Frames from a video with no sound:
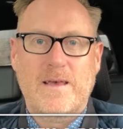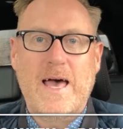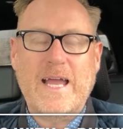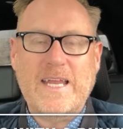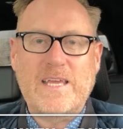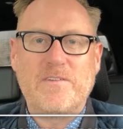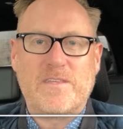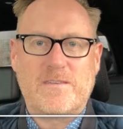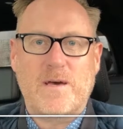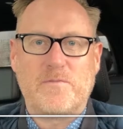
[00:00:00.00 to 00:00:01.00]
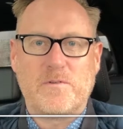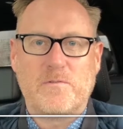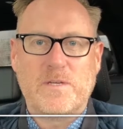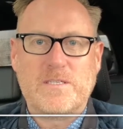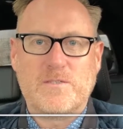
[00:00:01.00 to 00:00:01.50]
I'm going to give you the top three
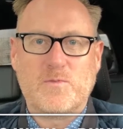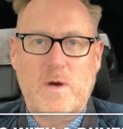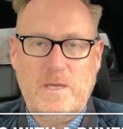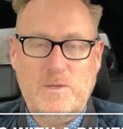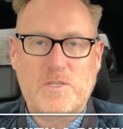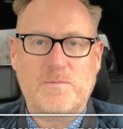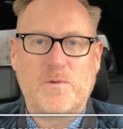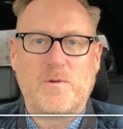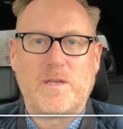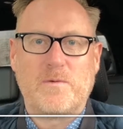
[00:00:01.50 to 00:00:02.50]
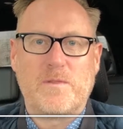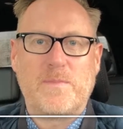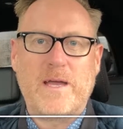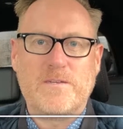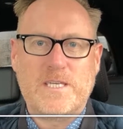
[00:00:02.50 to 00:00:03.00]
reasons why you should be working with a
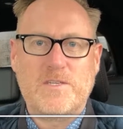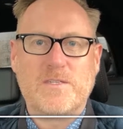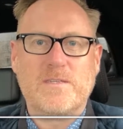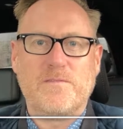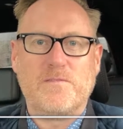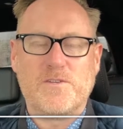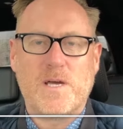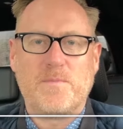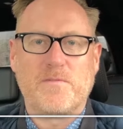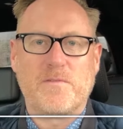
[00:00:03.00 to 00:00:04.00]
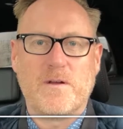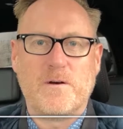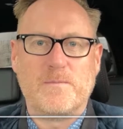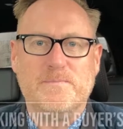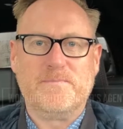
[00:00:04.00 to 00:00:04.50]
buyer's agent if you're shopping for a
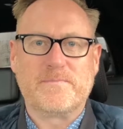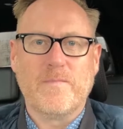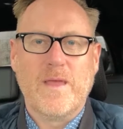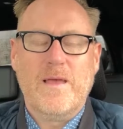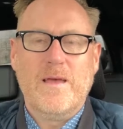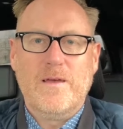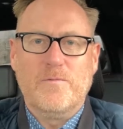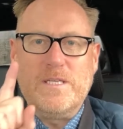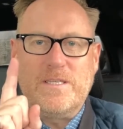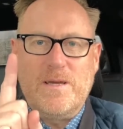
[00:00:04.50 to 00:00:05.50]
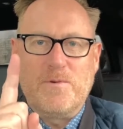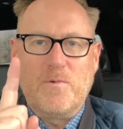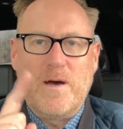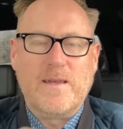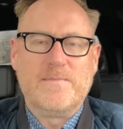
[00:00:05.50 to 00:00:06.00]
home. Reason number
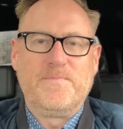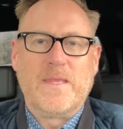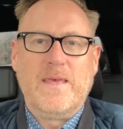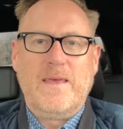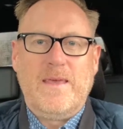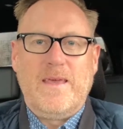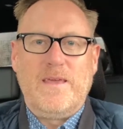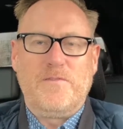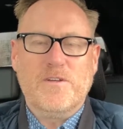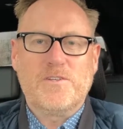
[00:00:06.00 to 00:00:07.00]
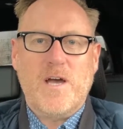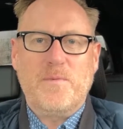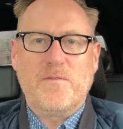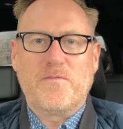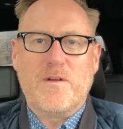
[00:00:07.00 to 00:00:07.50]
one, if you're
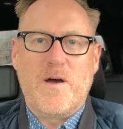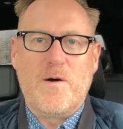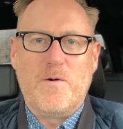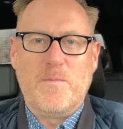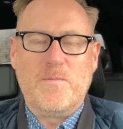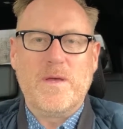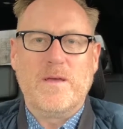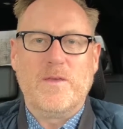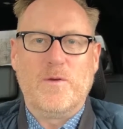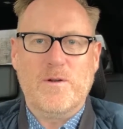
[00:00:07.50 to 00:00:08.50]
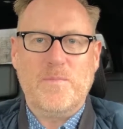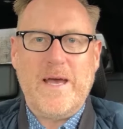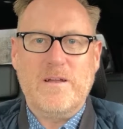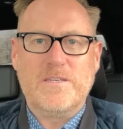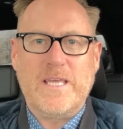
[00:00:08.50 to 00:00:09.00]
shopping for a home, your
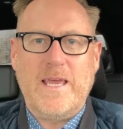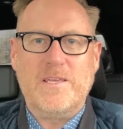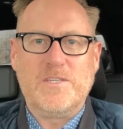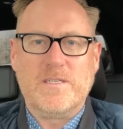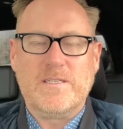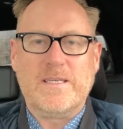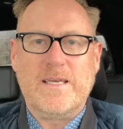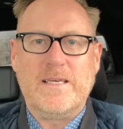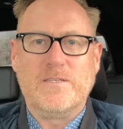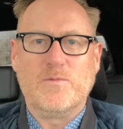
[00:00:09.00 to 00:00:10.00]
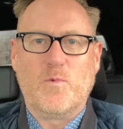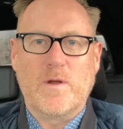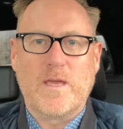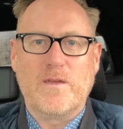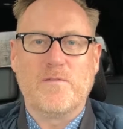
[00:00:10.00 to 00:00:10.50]
buyer's agent is
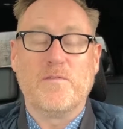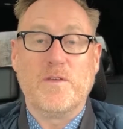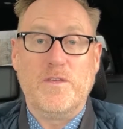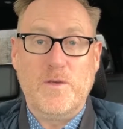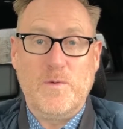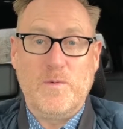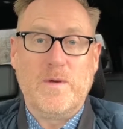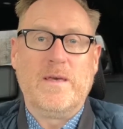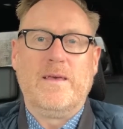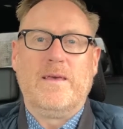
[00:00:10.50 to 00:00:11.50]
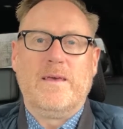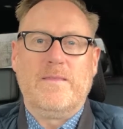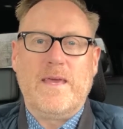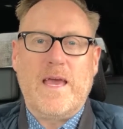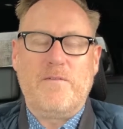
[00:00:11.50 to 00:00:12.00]
working for you.
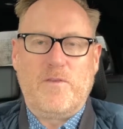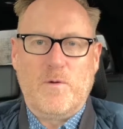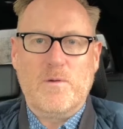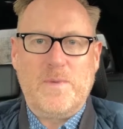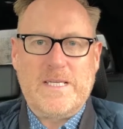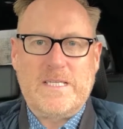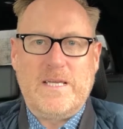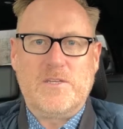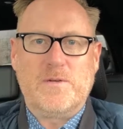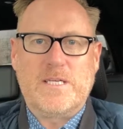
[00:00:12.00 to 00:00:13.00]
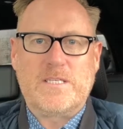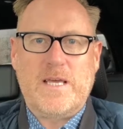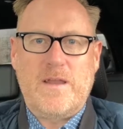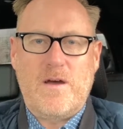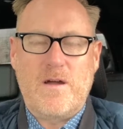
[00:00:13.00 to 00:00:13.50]
They have your best interest
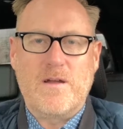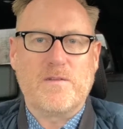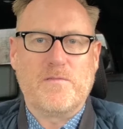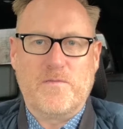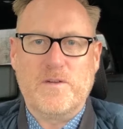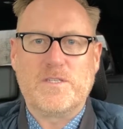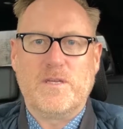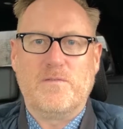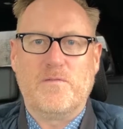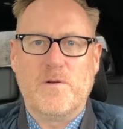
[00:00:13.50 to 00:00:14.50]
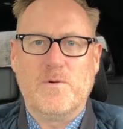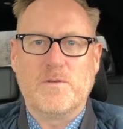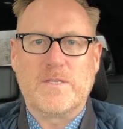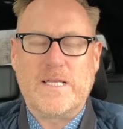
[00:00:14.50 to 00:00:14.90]
at heart, first and foremost.